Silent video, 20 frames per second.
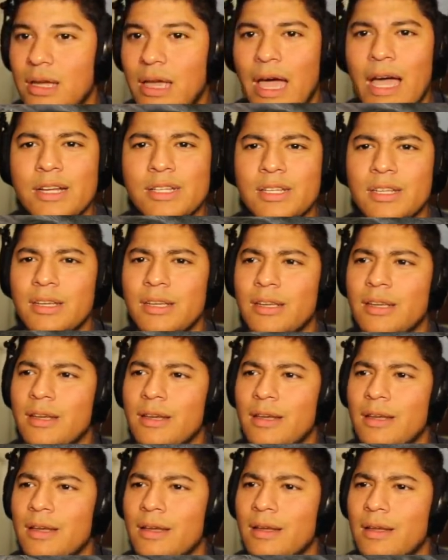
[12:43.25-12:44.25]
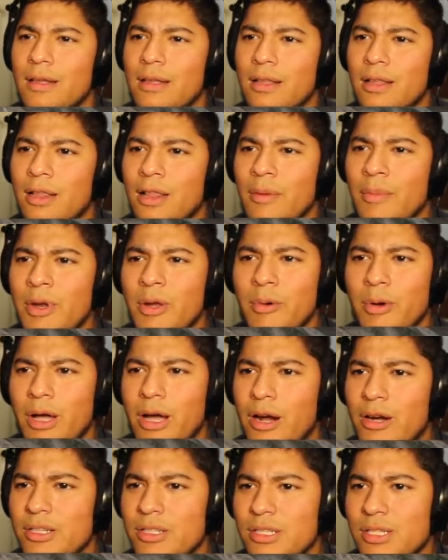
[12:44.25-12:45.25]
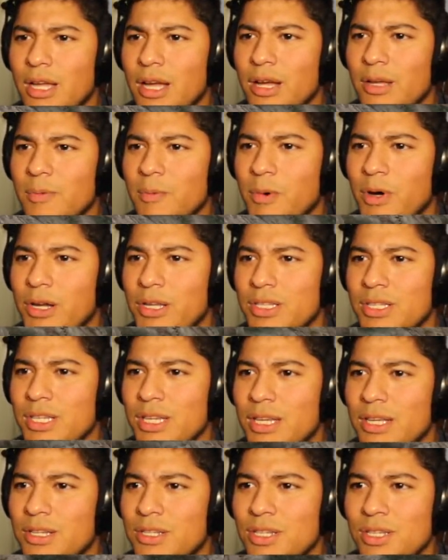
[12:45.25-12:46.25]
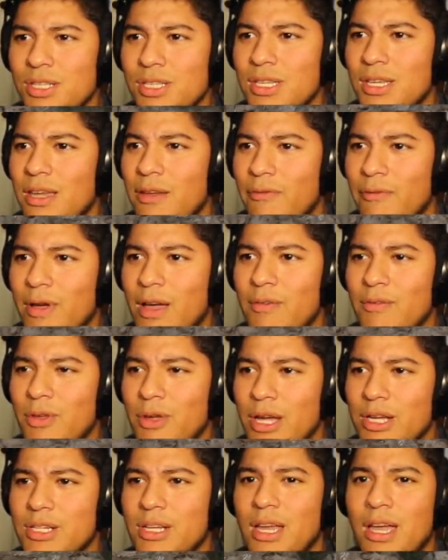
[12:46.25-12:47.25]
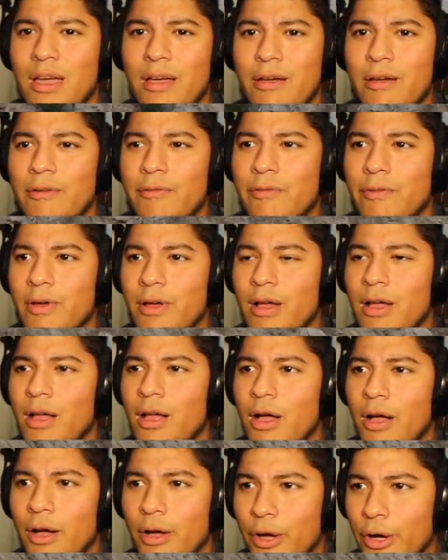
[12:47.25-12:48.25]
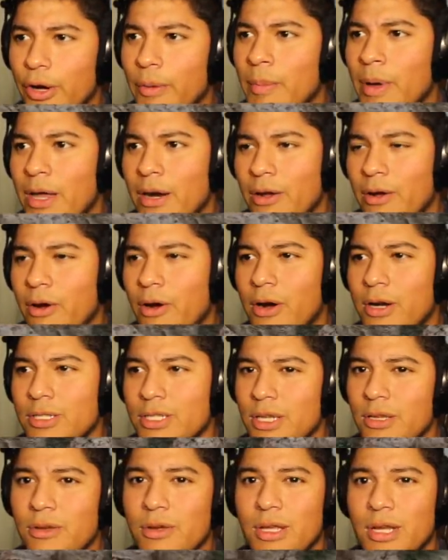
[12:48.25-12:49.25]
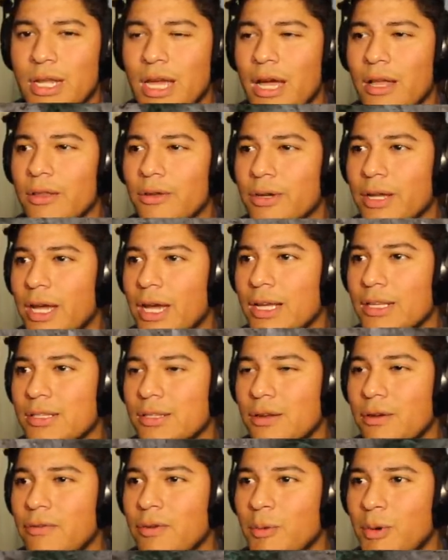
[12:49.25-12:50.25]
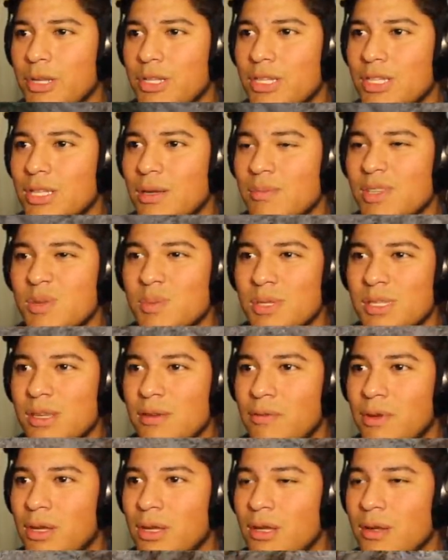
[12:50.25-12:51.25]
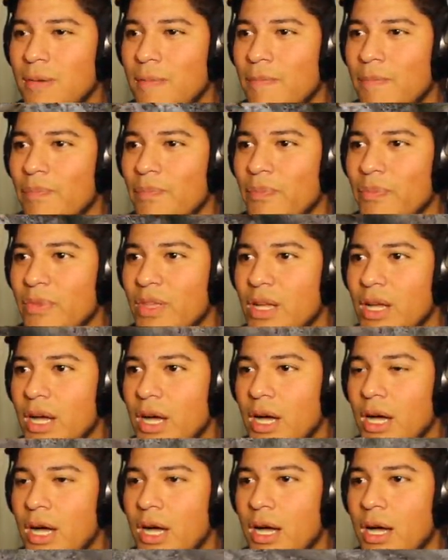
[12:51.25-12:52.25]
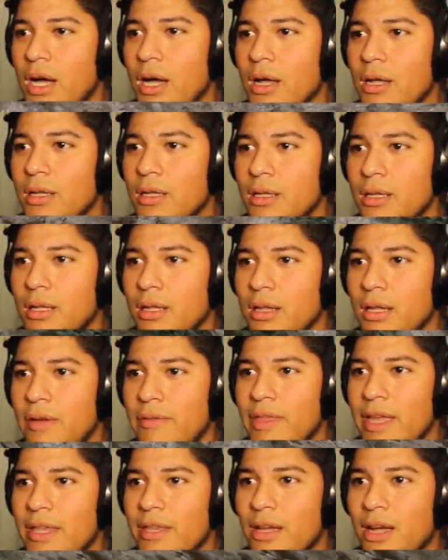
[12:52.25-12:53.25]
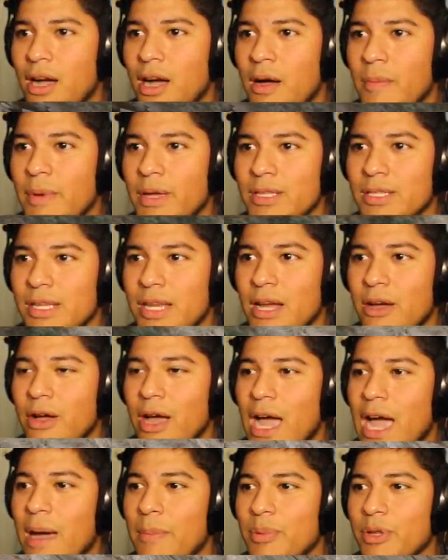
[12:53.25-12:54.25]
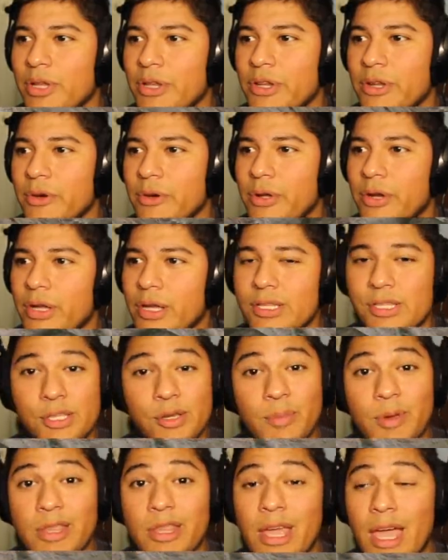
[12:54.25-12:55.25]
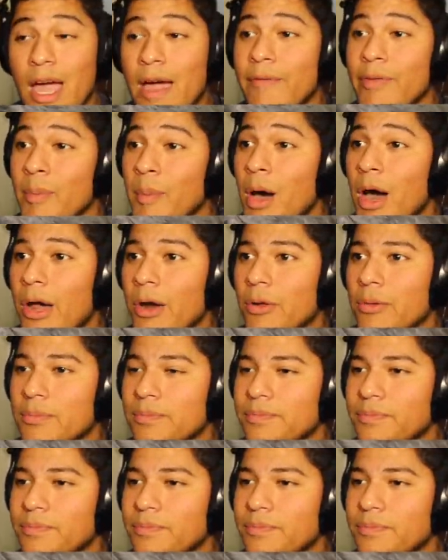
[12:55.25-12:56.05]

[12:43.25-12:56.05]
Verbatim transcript: Actually, let me know what cars you guys want to see. GTA 5, you actually have a good amount of cars that you can download, guys. So if you want to see something specific, uh, leave that in the comments, and I'll happily do it, assuming they have the model.